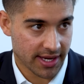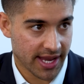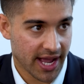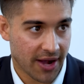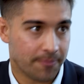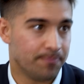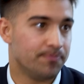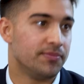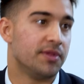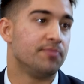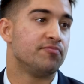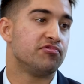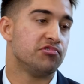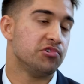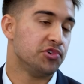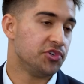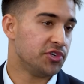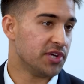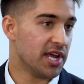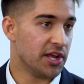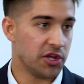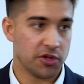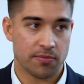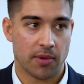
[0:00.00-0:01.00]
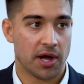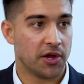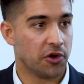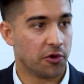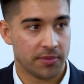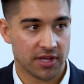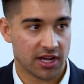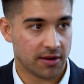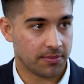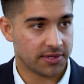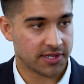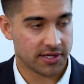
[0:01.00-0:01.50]
Now, appreciate you might
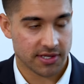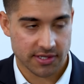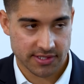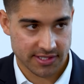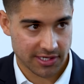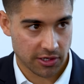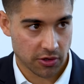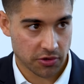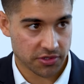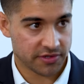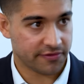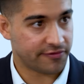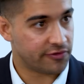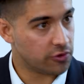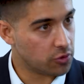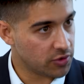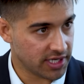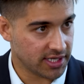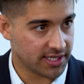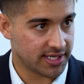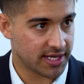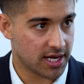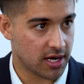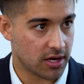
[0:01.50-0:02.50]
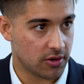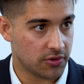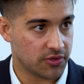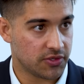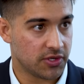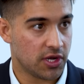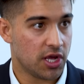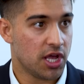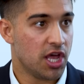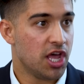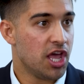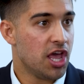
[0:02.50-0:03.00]
not be able to disclose full details.